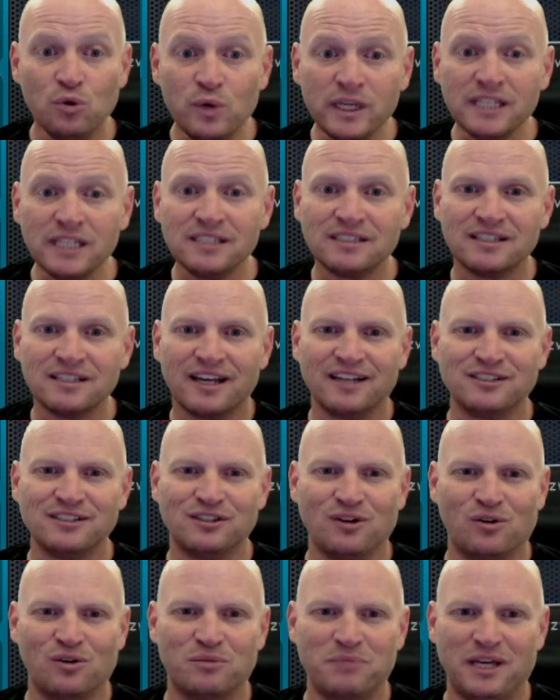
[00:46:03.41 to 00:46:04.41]
Luis,
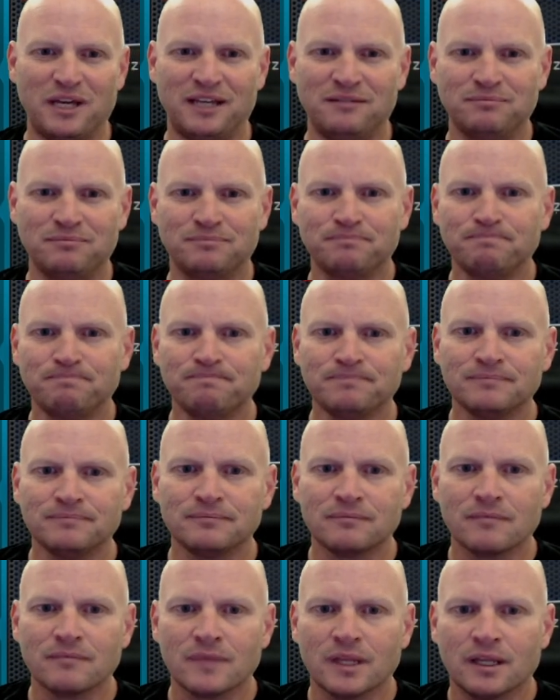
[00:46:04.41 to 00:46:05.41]
how's it going, man?
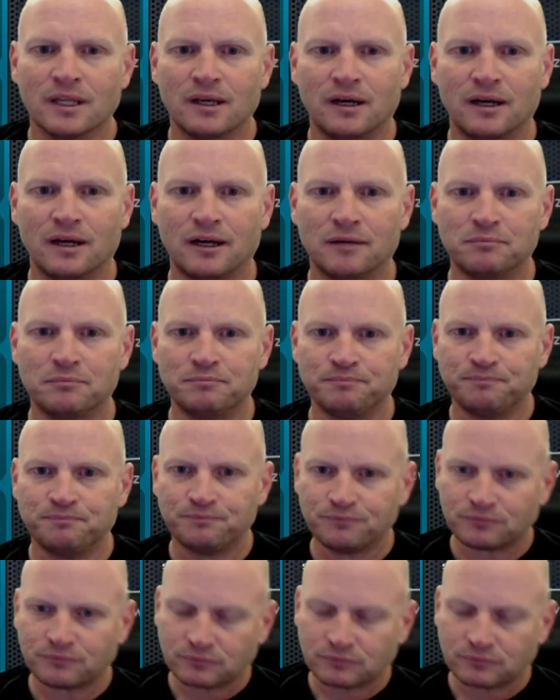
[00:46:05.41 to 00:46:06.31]
Um,